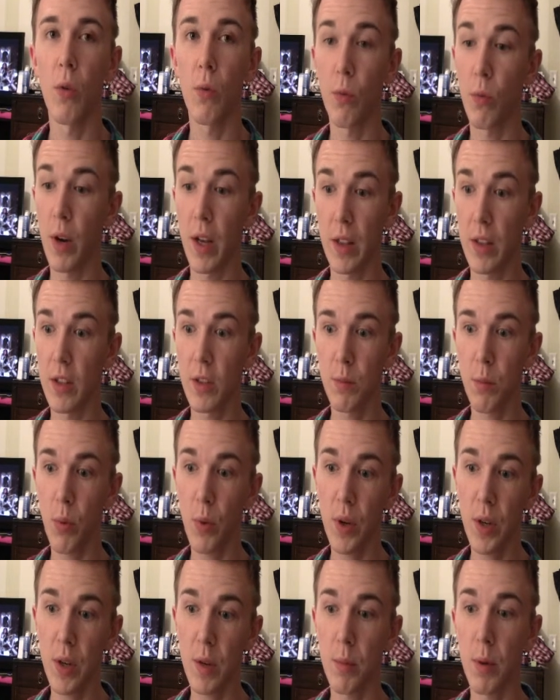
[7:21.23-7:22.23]
At this
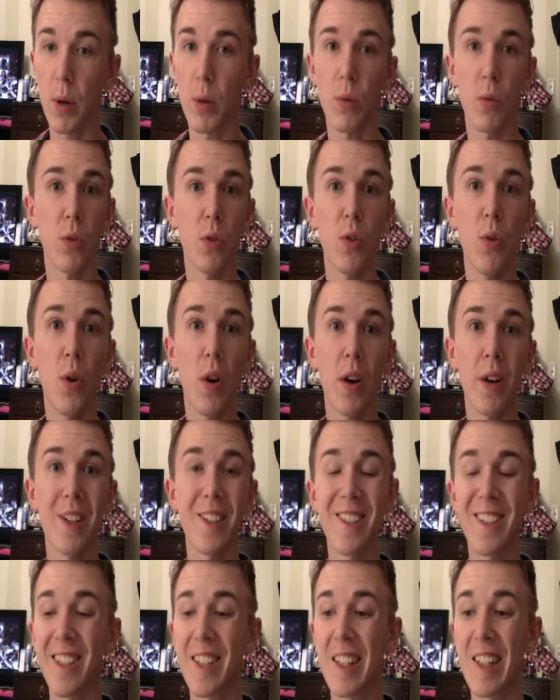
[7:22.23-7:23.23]
point, about
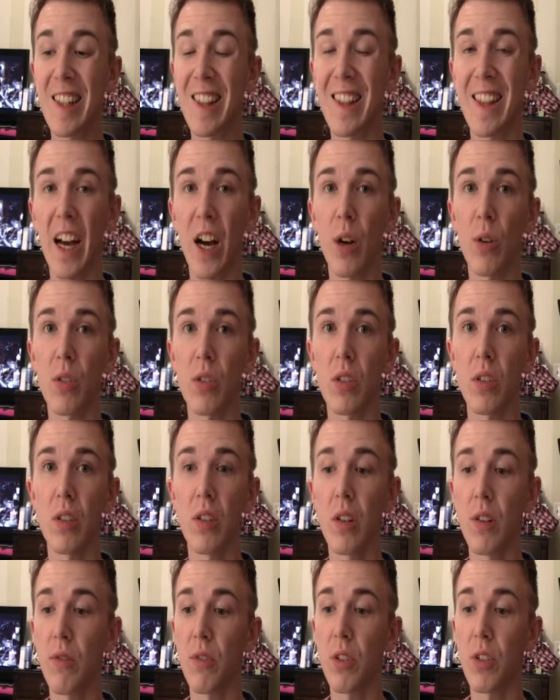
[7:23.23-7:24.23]
260,000
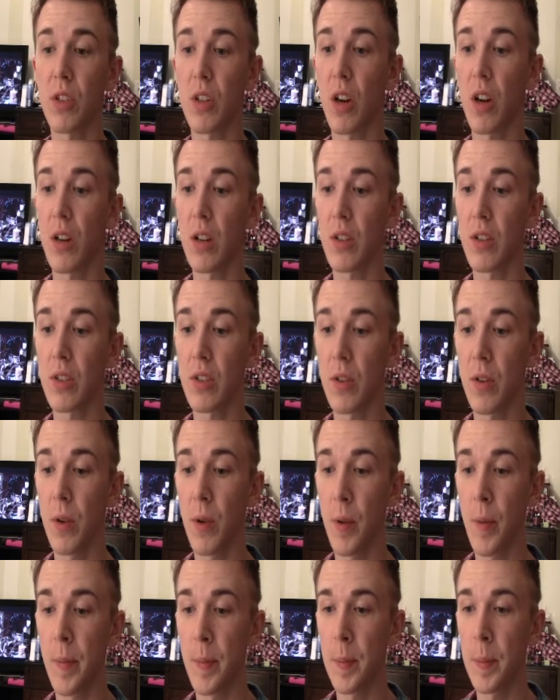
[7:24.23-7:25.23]
for Stardust.
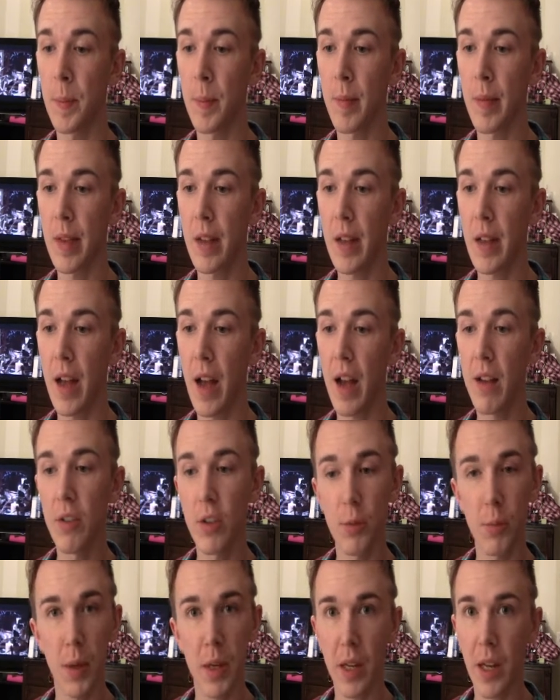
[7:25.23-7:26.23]
I've
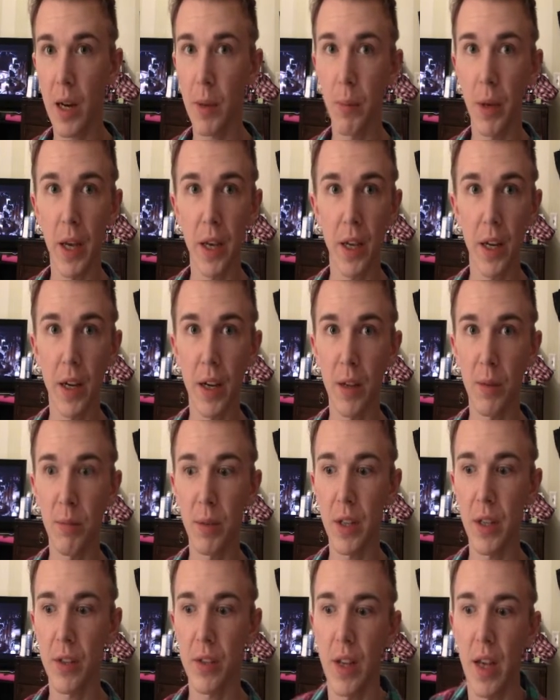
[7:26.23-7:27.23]
just been kind of banking it up
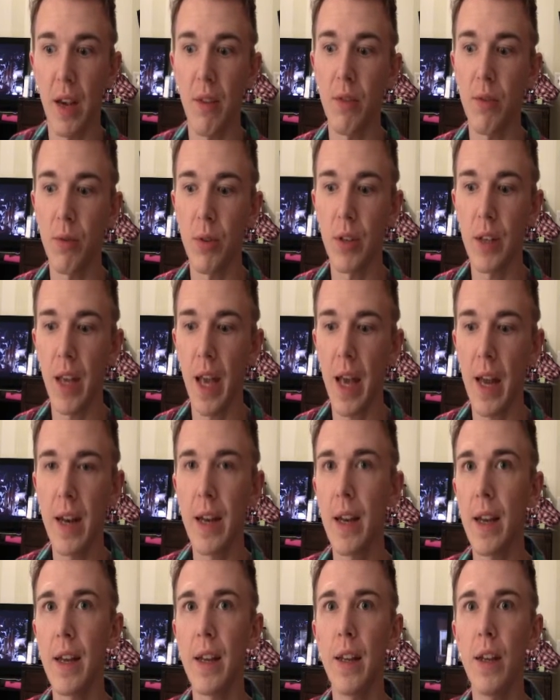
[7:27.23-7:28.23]
because I haven't really had any
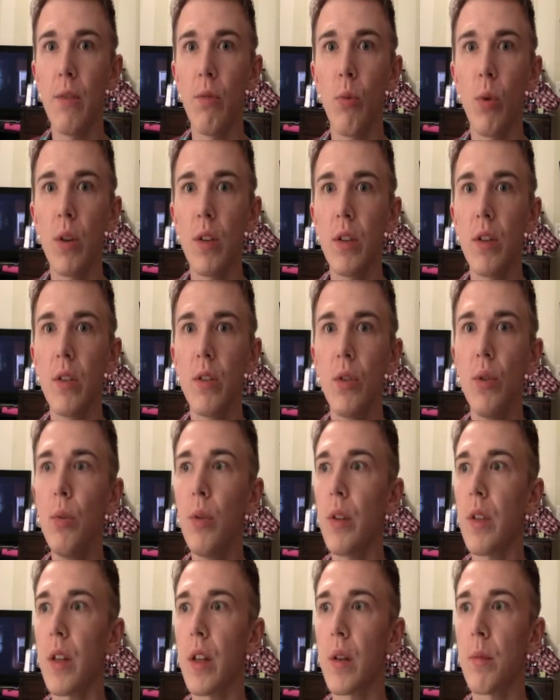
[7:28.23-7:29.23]
idea of what to do
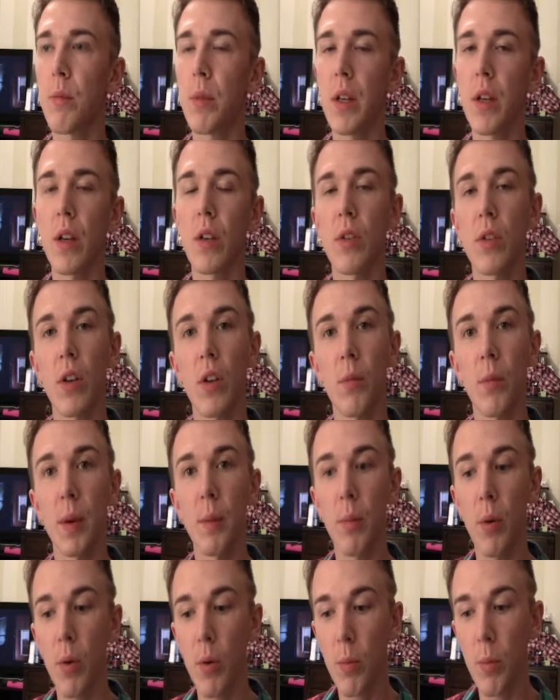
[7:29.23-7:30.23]
with it, because all my
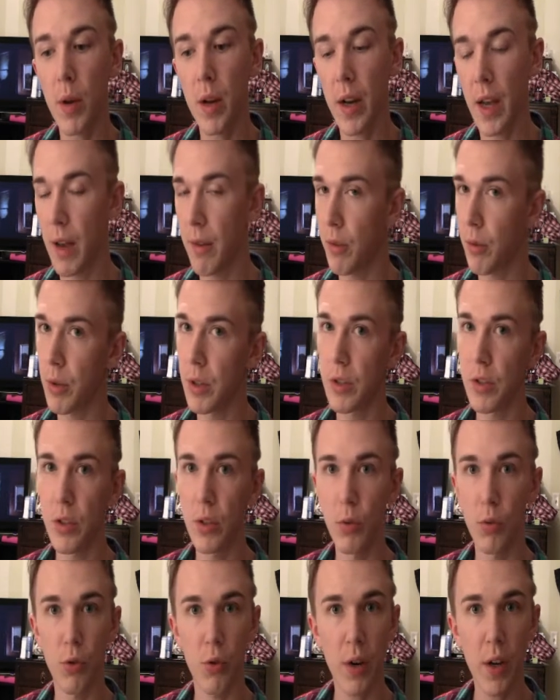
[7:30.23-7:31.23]
Pokemon, I haven't reached a
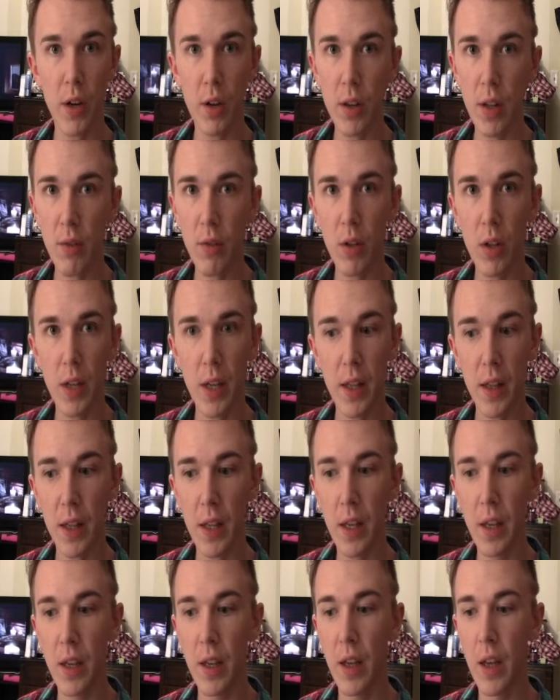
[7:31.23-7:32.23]
new trainer level
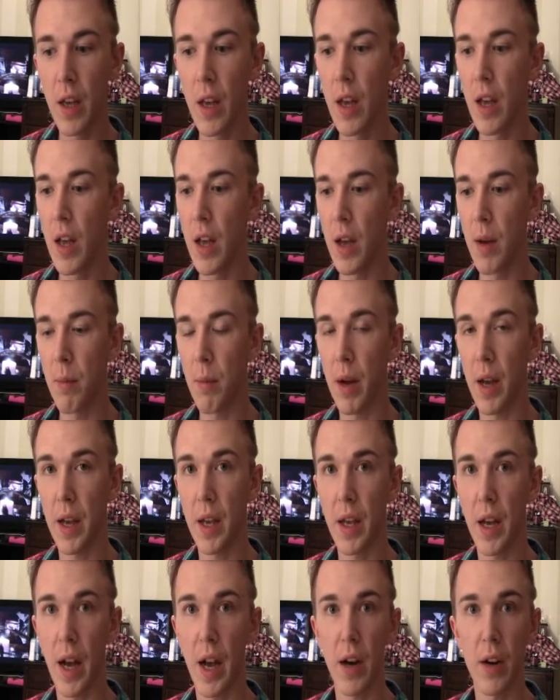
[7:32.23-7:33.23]
lately. My
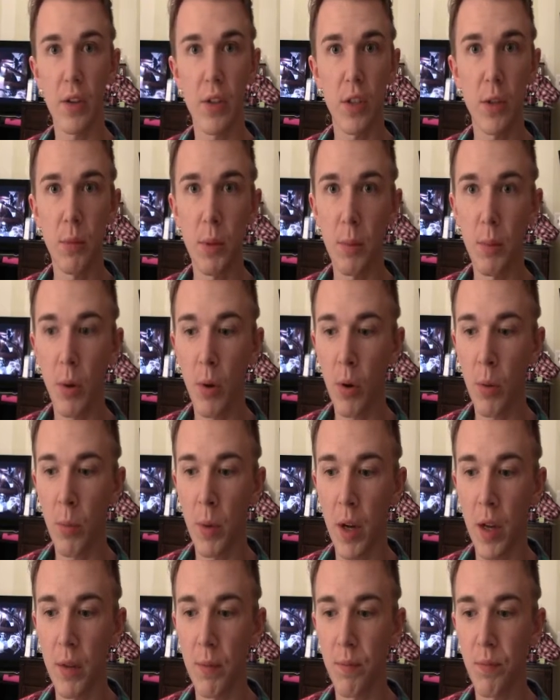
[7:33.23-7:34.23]
higher CP
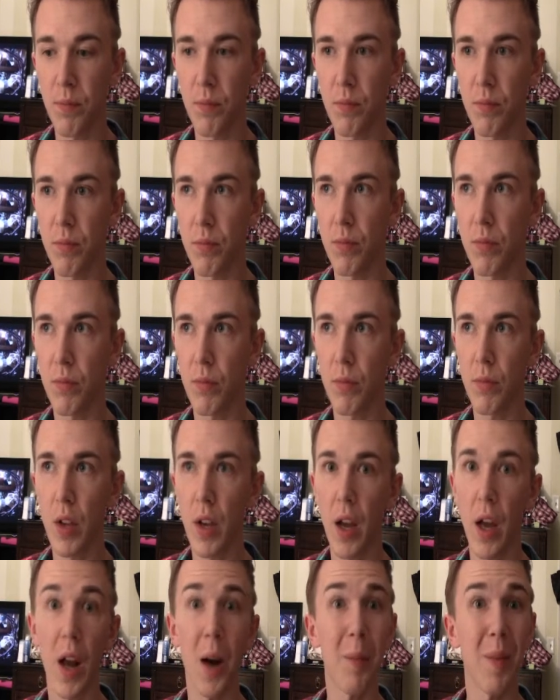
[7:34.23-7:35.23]
Pokemon are
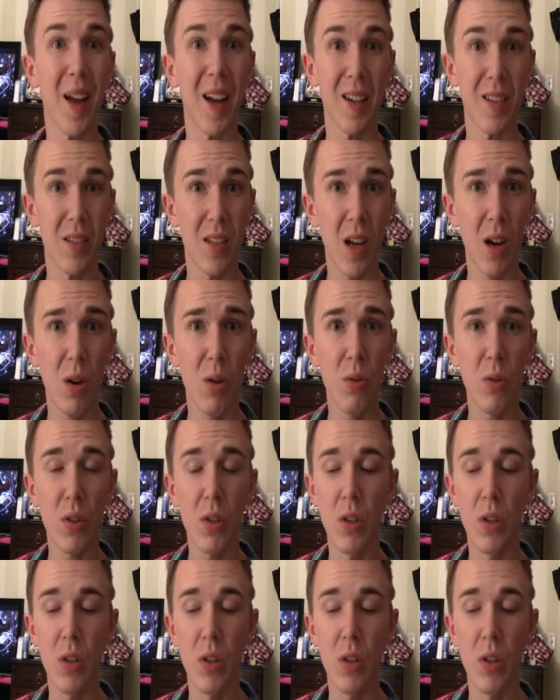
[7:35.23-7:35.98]
kind of maxed out,